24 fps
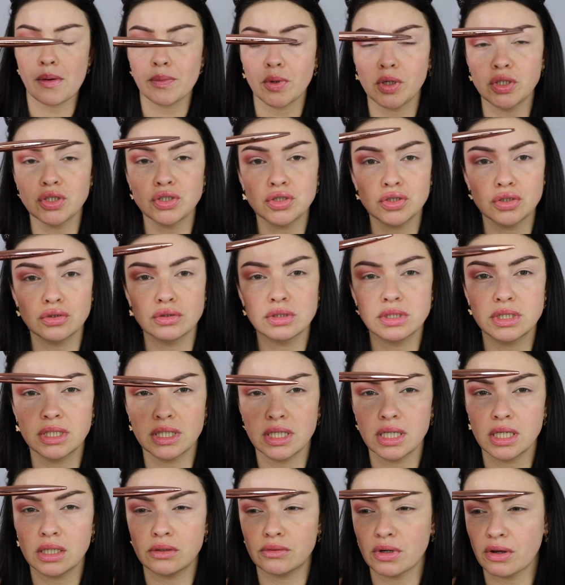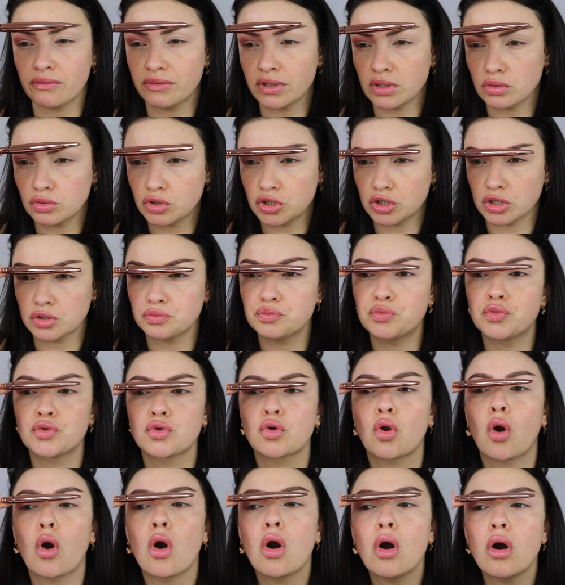I'm going to use the Revolution
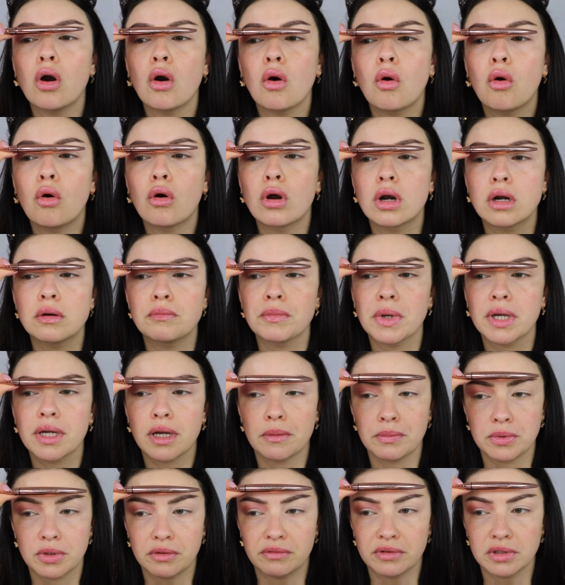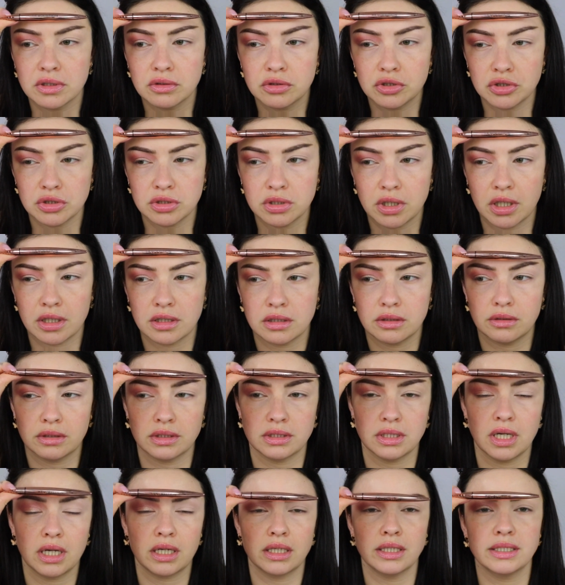Pro or Makeup Revolution, I don't know
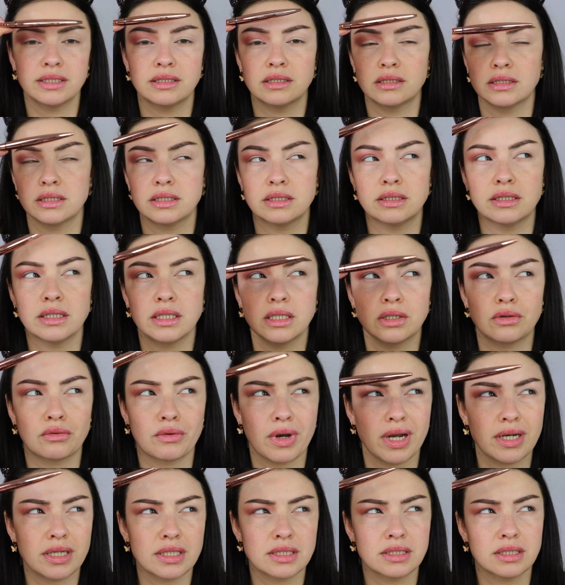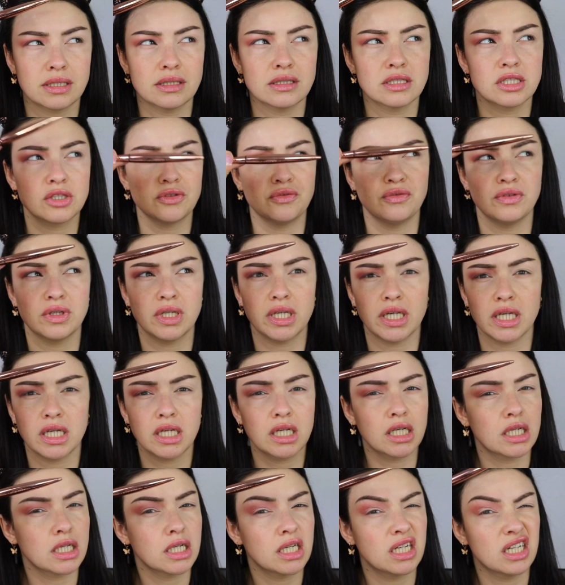exactly. This is the Renaissance
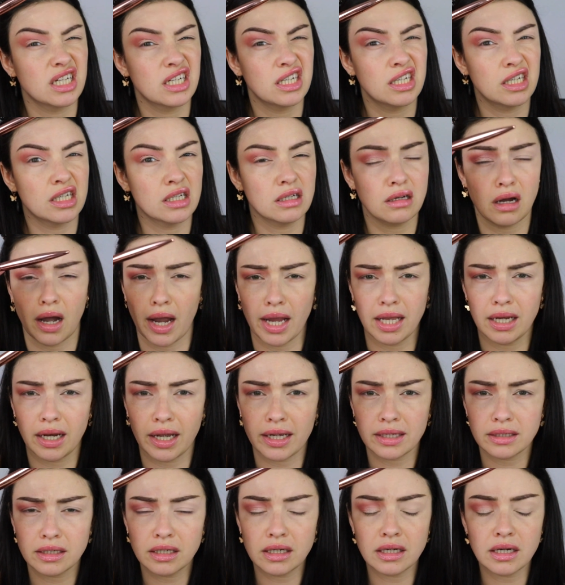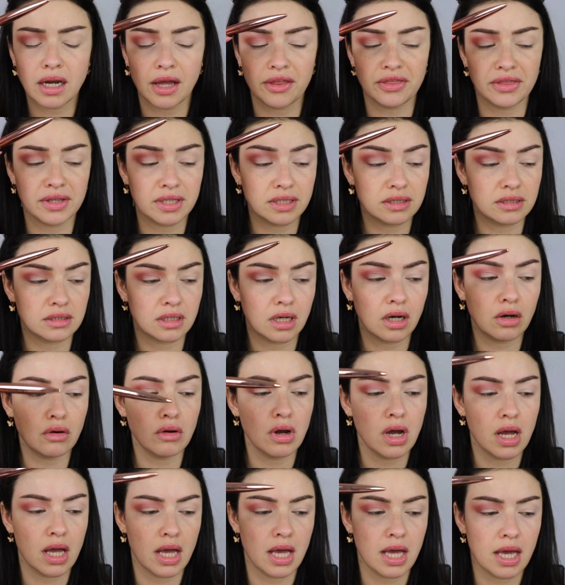Flick eyeliner, I think
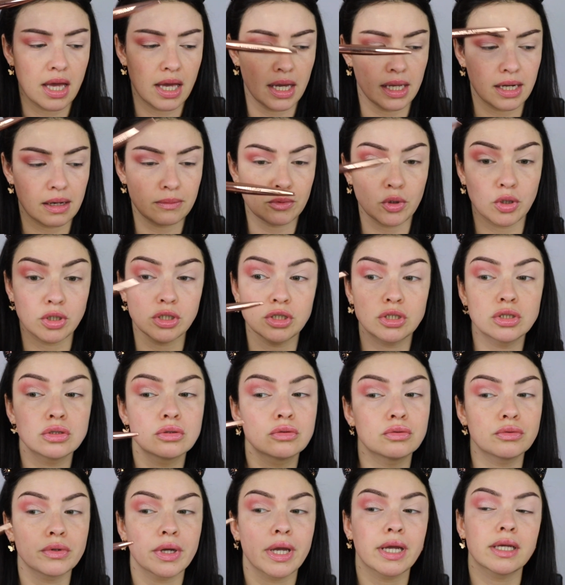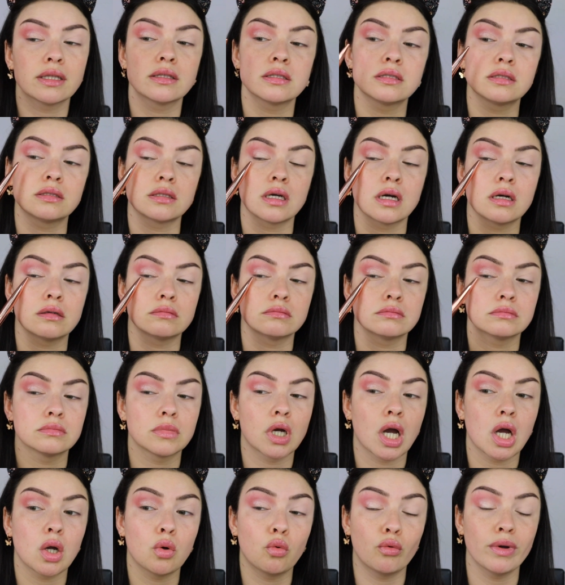so, and I'm going to create
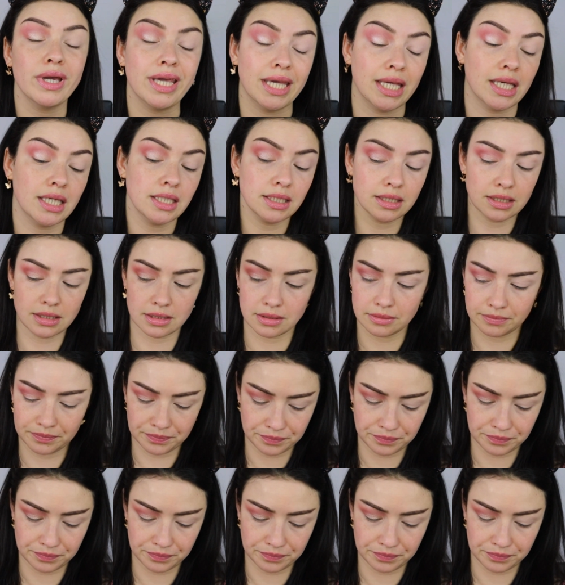some wings.